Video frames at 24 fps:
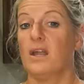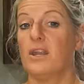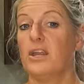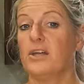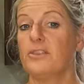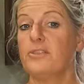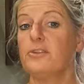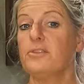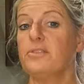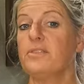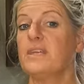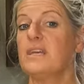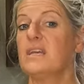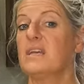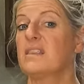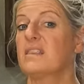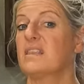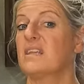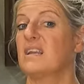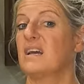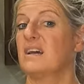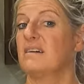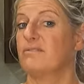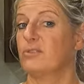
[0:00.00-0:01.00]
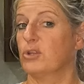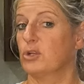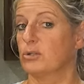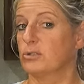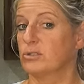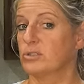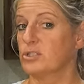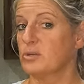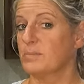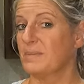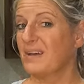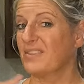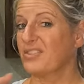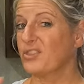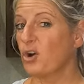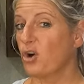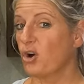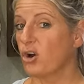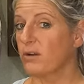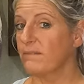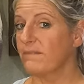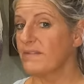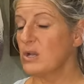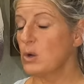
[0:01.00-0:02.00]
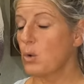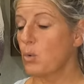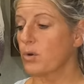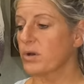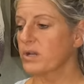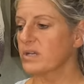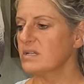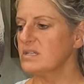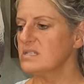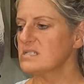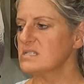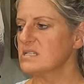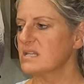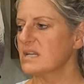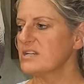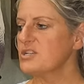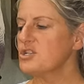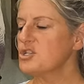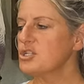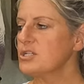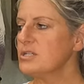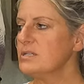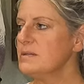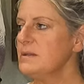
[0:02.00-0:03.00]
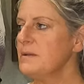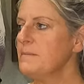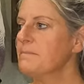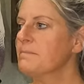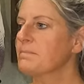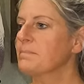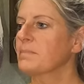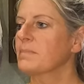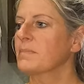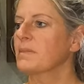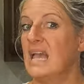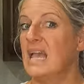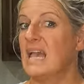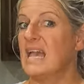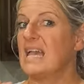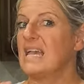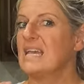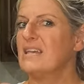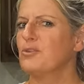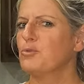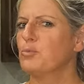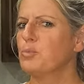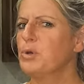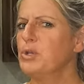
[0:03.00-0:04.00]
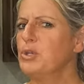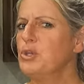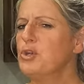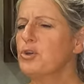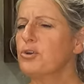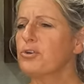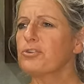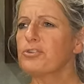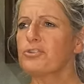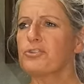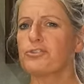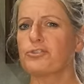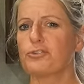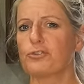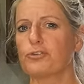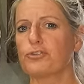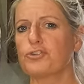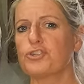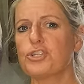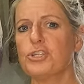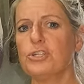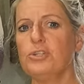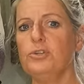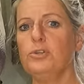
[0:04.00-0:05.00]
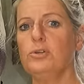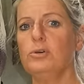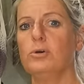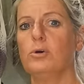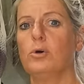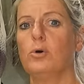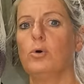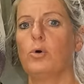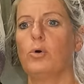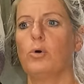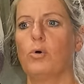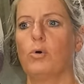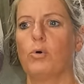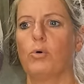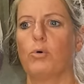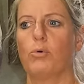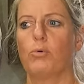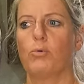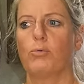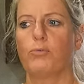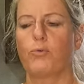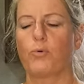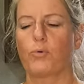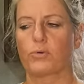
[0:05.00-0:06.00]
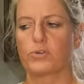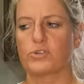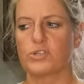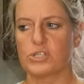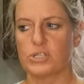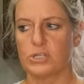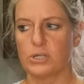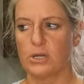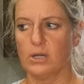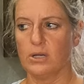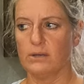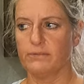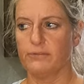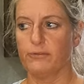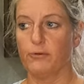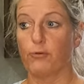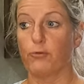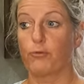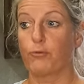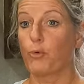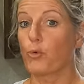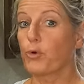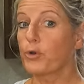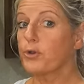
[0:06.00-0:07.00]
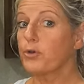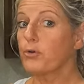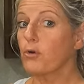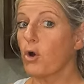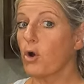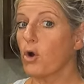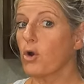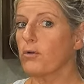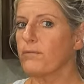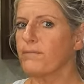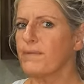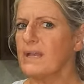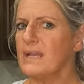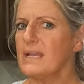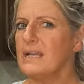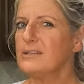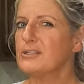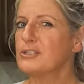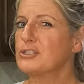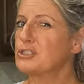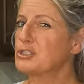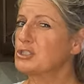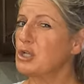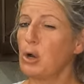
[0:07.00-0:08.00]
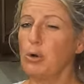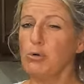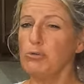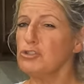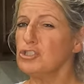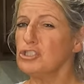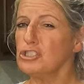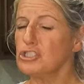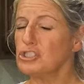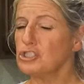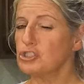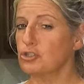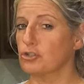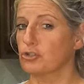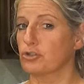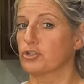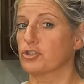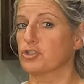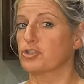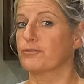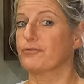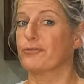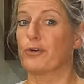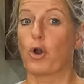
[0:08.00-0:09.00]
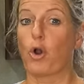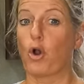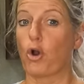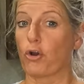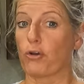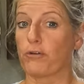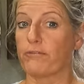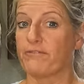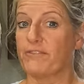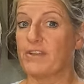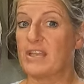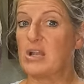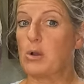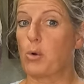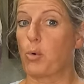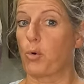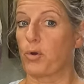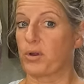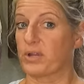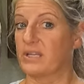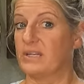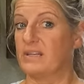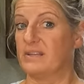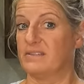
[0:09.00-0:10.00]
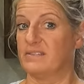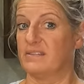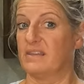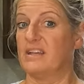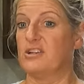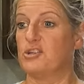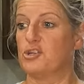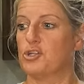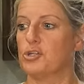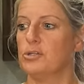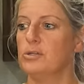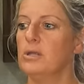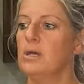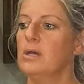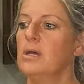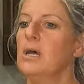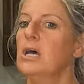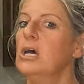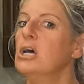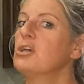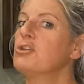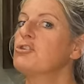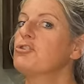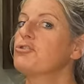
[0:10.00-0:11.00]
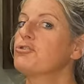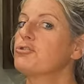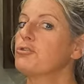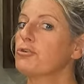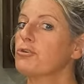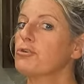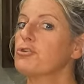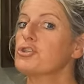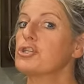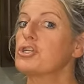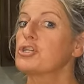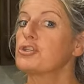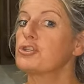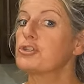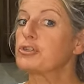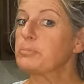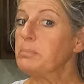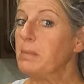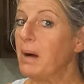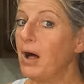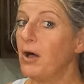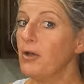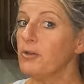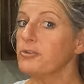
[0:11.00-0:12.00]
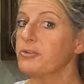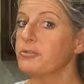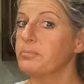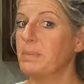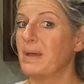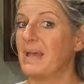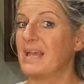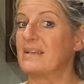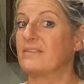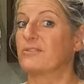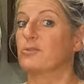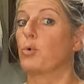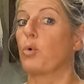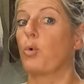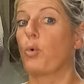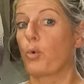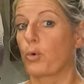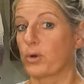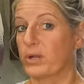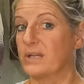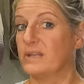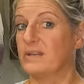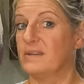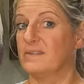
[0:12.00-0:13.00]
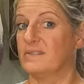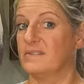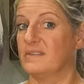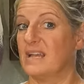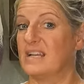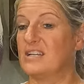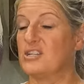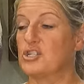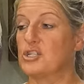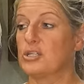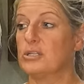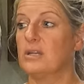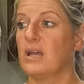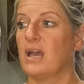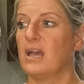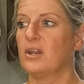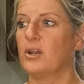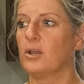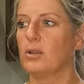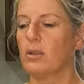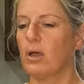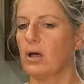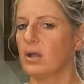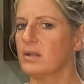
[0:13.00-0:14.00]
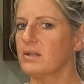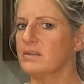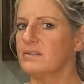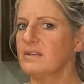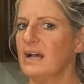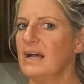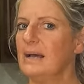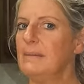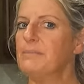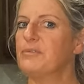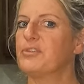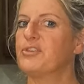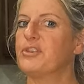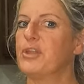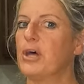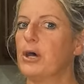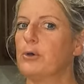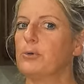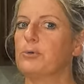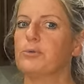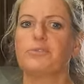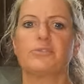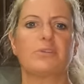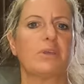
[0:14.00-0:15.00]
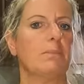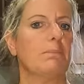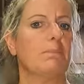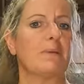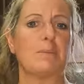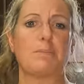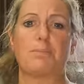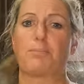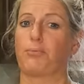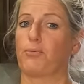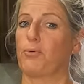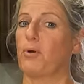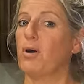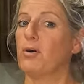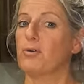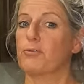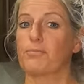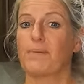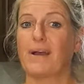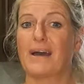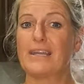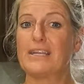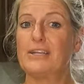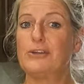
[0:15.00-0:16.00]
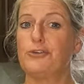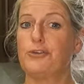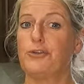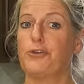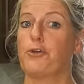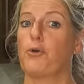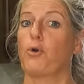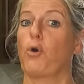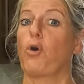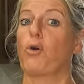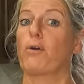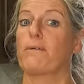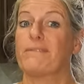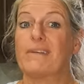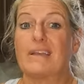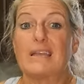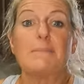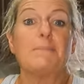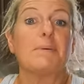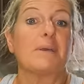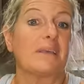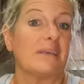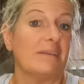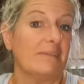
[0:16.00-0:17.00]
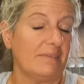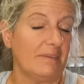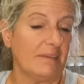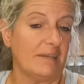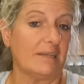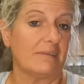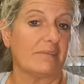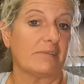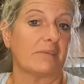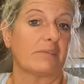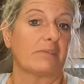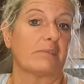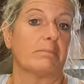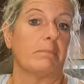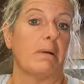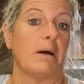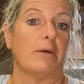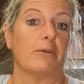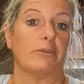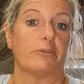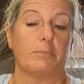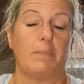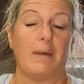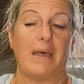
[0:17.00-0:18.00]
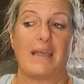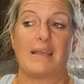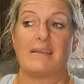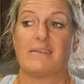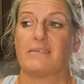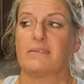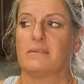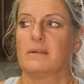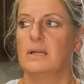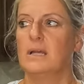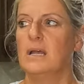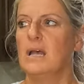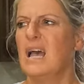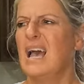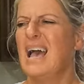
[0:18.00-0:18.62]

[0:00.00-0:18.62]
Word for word: Another thing that I've learned about the RV organization is when you're searching for stuff for your RV, don't just search for RV organization, search small space organization. And a lot of times those can be brought right into your RV because it is a small space.